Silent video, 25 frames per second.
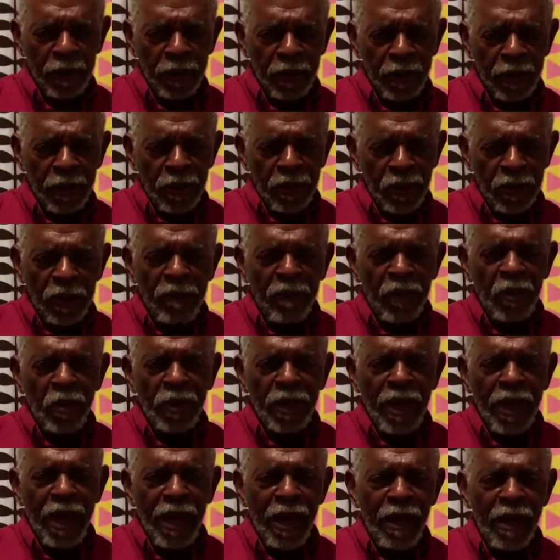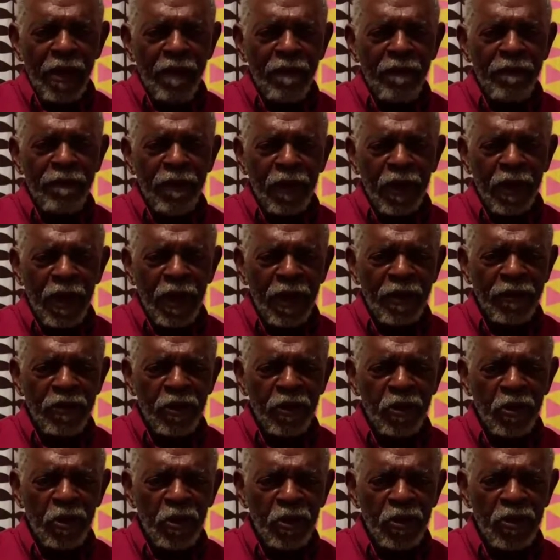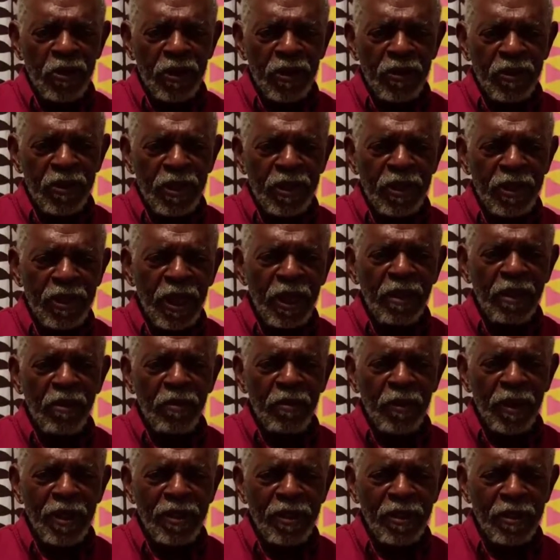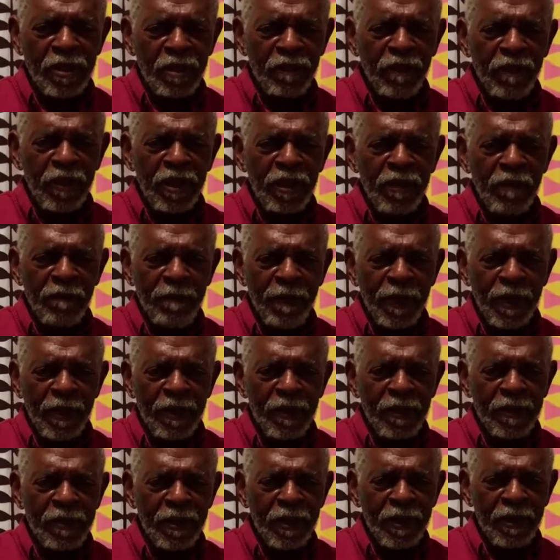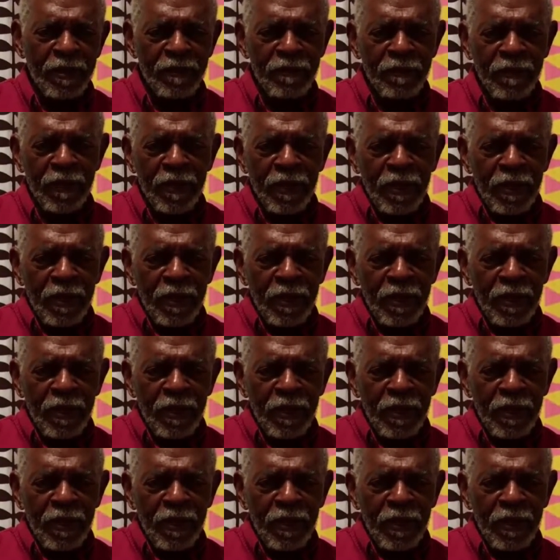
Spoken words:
So even though they have constitutions and declarations of independence and